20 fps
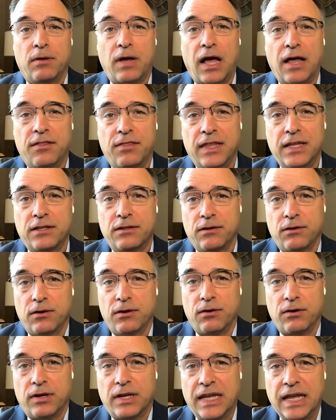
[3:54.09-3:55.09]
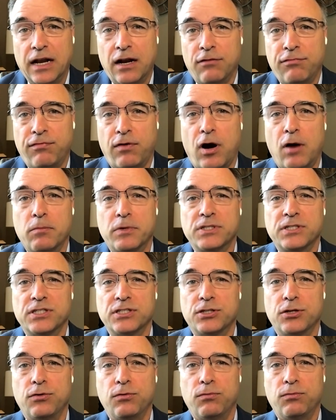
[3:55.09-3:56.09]
I think get a
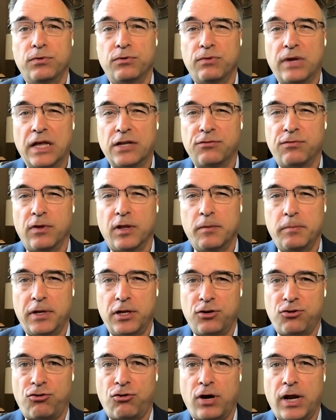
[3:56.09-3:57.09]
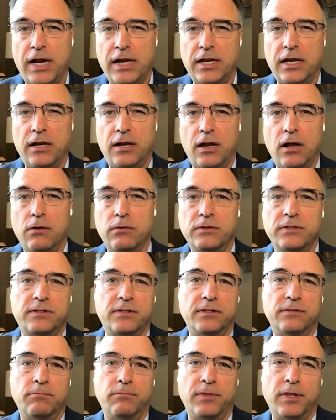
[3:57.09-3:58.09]
pharmacist who has really been trained and knows
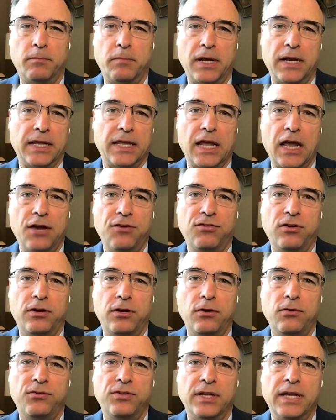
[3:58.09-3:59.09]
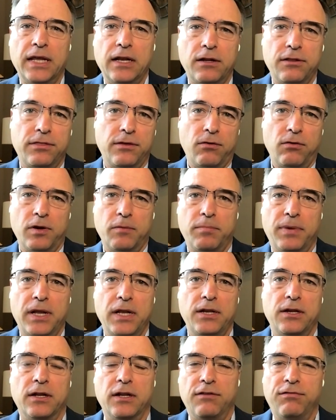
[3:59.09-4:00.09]
the medication use, and get a third
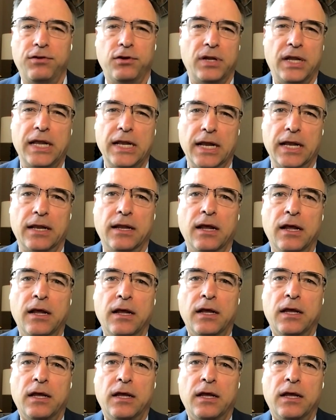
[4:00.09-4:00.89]
opinion if you need it.